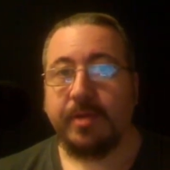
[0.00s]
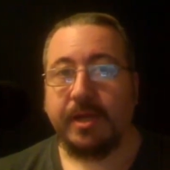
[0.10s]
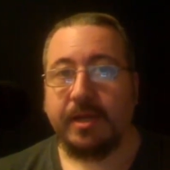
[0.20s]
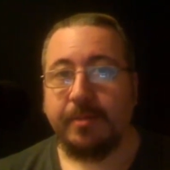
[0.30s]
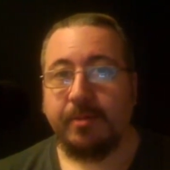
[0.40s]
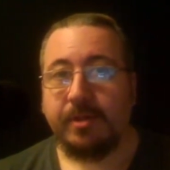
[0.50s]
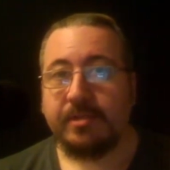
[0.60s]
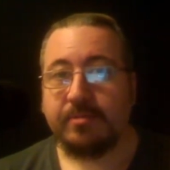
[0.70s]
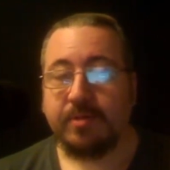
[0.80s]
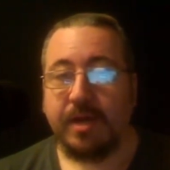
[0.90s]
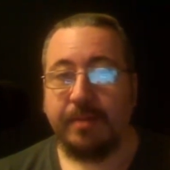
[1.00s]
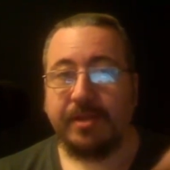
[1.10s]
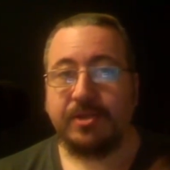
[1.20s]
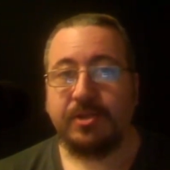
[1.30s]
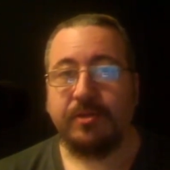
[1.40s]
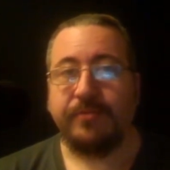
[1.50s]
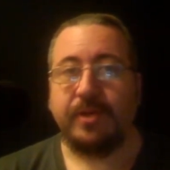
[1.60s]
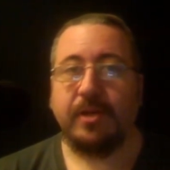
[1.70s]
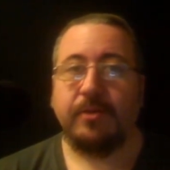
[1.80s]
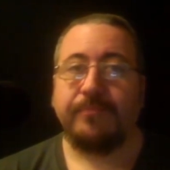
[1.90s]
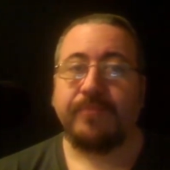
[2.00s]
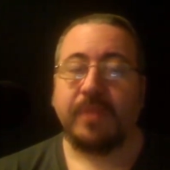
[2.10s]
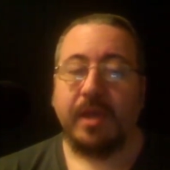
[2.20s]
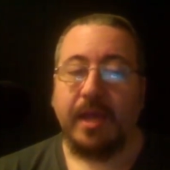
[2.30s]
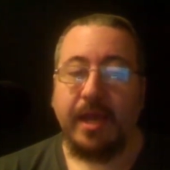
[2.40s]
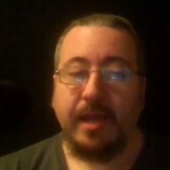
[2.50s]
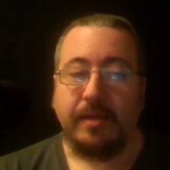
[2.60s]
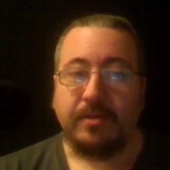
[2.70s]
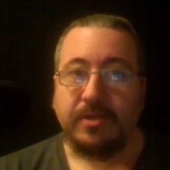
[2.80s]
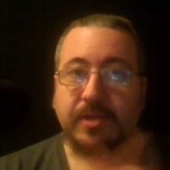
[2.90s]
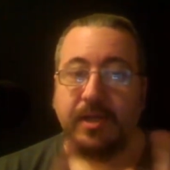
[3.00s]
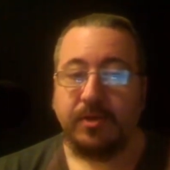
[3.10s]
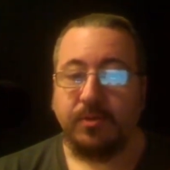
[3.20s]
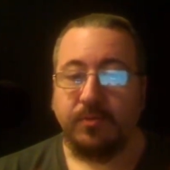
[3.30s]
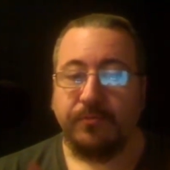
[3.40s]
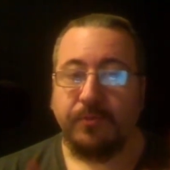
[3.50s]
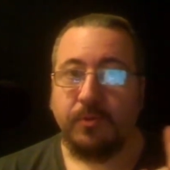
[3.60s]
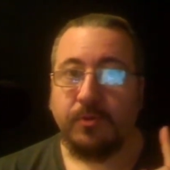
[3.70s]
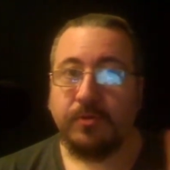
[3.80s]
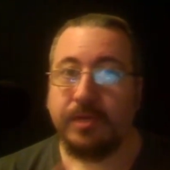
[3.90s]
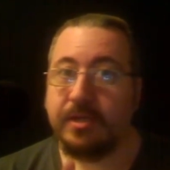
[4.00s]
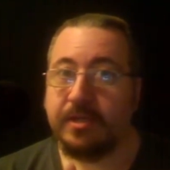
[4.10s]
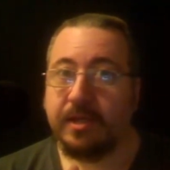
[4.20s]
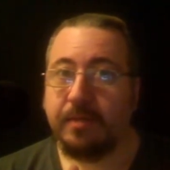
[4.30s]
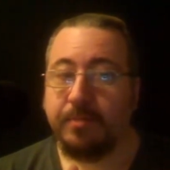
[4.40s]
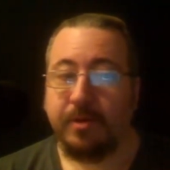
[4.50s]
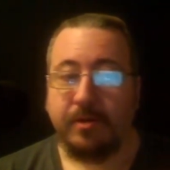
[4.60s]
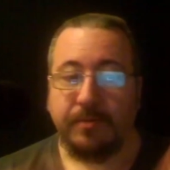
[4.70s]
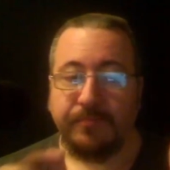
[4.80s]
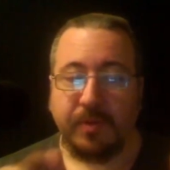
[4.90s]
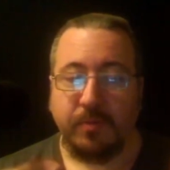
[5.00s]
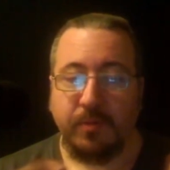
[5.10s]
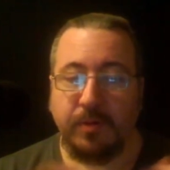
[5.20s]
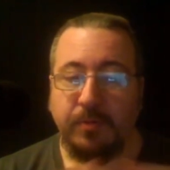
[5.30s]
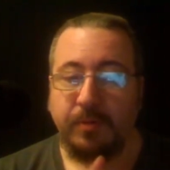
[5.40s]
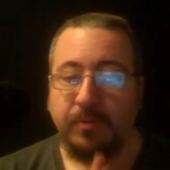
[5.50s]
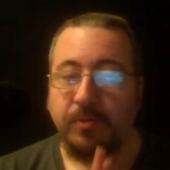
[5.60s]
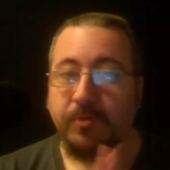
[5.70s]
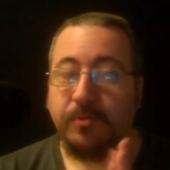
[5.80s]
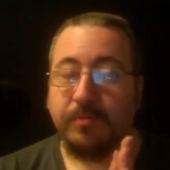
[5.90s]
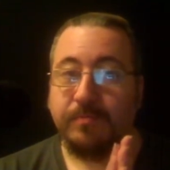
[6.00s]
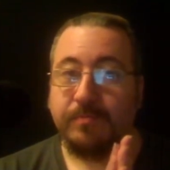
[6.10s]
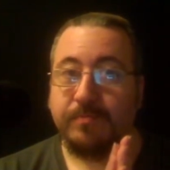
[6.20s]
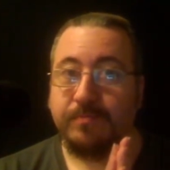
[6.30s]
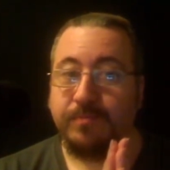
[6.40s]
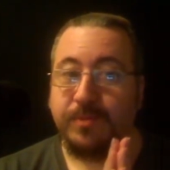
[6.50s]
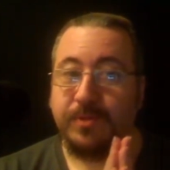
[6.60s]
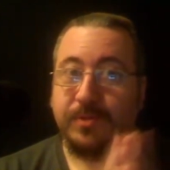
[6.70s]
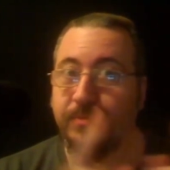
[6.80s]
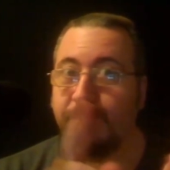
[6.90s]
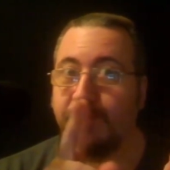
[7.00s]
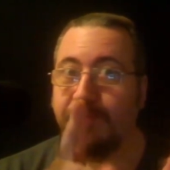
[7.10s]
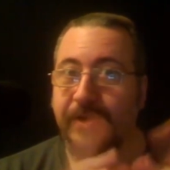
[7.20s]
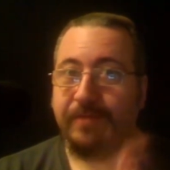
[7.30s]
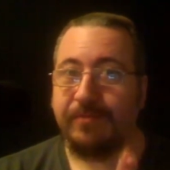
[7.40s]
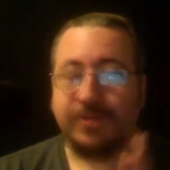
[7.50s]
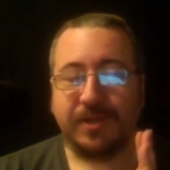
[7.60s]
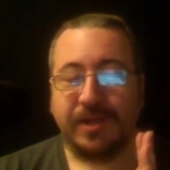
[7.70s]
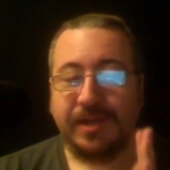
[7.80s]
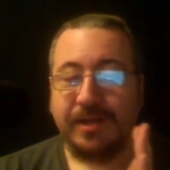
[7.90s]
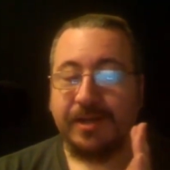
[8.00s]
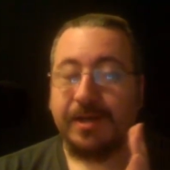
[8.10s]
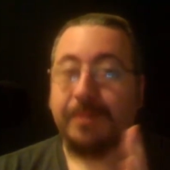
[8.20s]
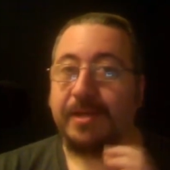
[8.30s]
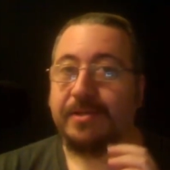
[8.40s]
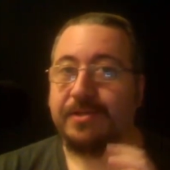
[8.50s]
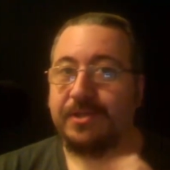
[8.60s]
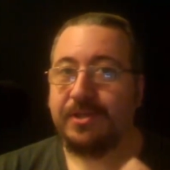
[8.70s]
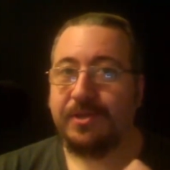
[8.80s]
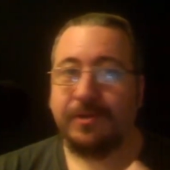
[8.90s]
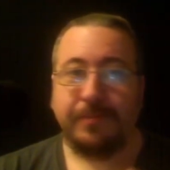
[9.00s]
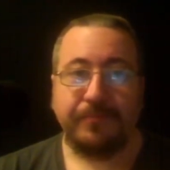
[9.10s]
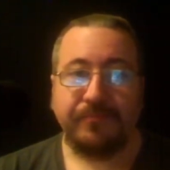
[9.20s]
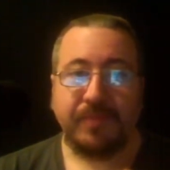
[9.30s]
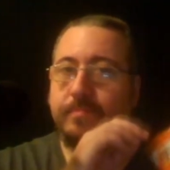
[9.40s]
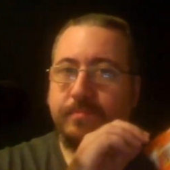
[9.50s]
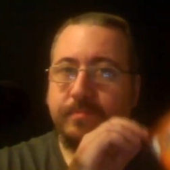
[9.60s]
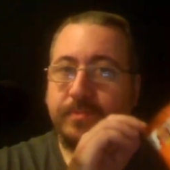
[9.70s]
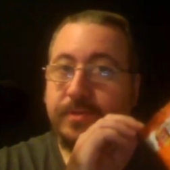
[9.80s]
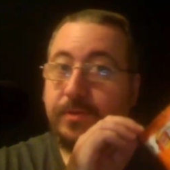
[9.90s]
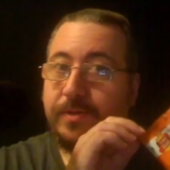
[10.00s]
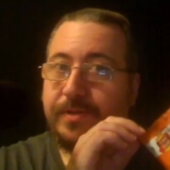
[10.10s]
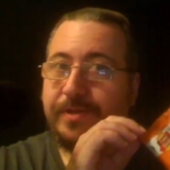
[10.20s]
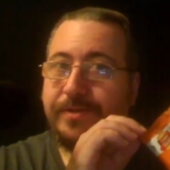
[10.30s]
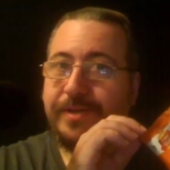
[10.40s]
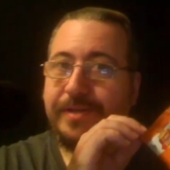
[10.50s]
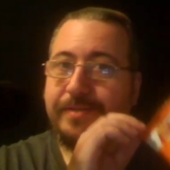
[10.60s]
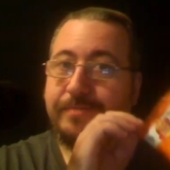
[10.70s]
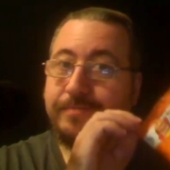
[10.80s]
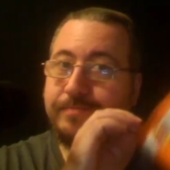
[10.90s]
to like, comment, rate, subscribe, and share the video. And stay tuned for the second part, where we will put two more flavors up against each other. So until then,